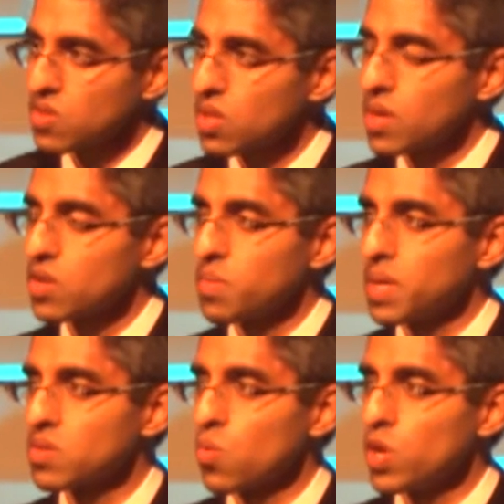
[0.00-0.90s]
is clear to me
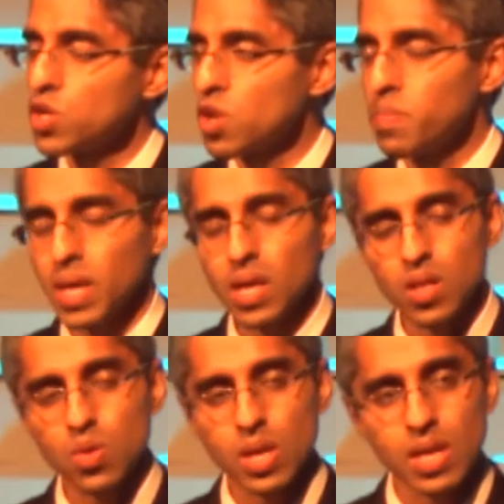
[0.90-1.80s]
is that we should be
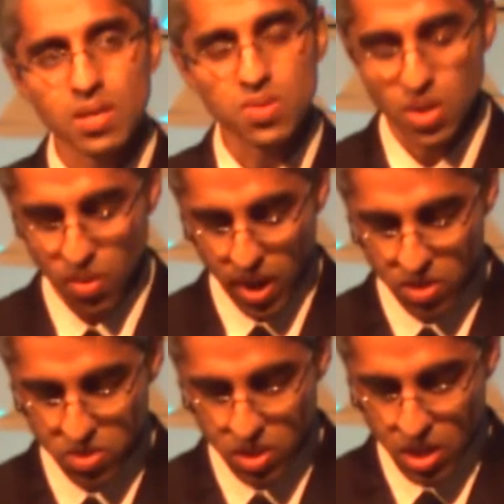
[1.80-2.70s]
including
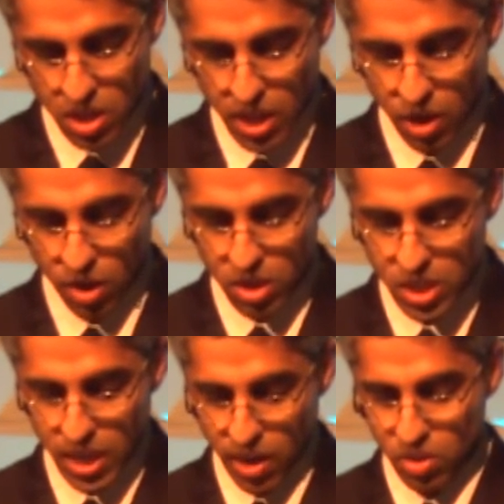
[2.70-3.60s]
e-cigarettes in our
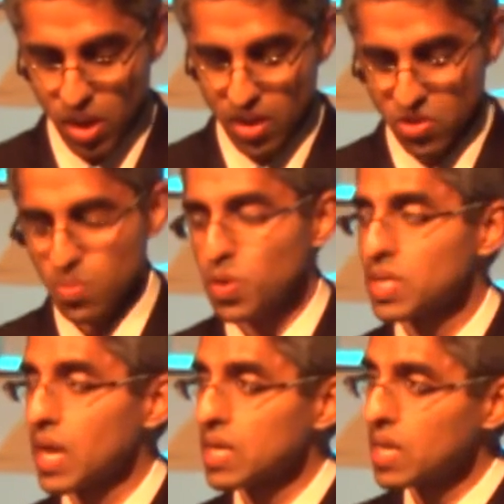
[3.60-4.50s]
clean air laws to
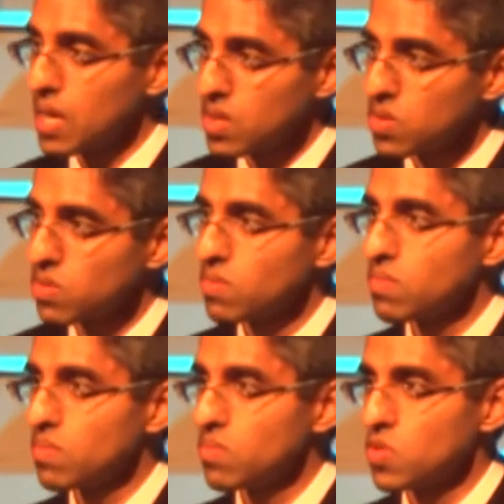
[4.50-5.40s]
protect kids,
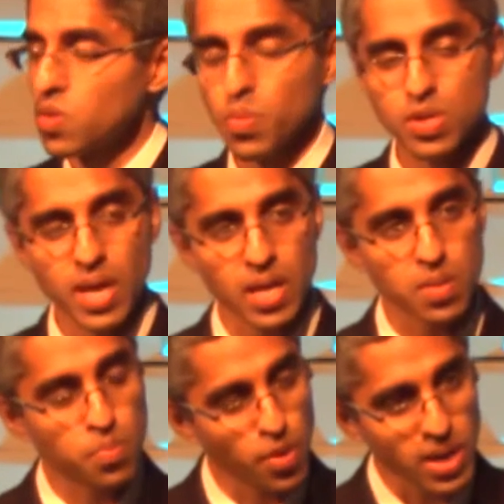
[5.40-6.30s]
to
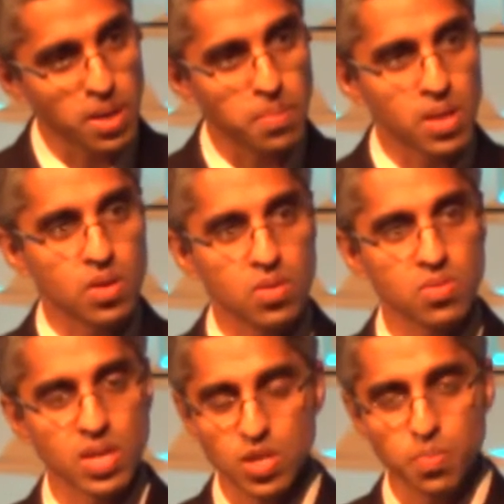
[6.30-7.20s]
protect pregnant mothers,
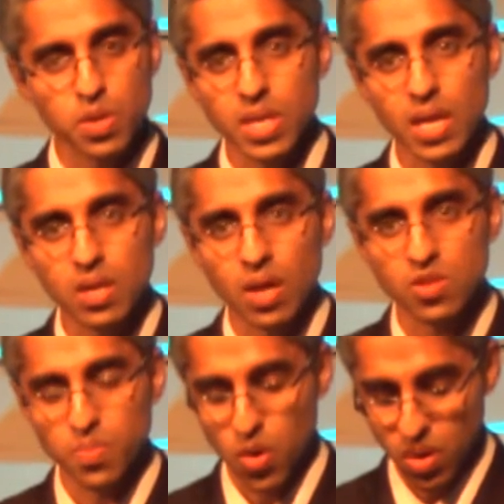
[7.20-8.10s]
and to protect
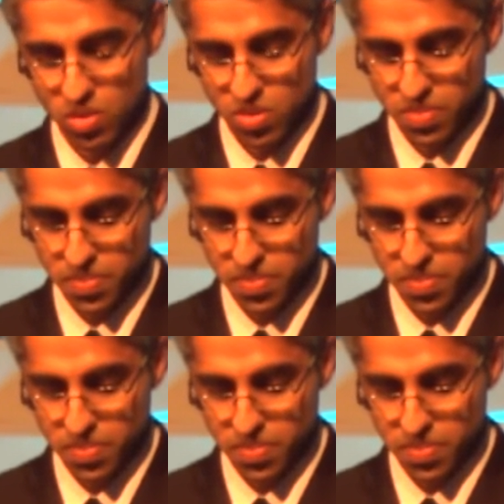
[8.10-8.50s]
non-smokers.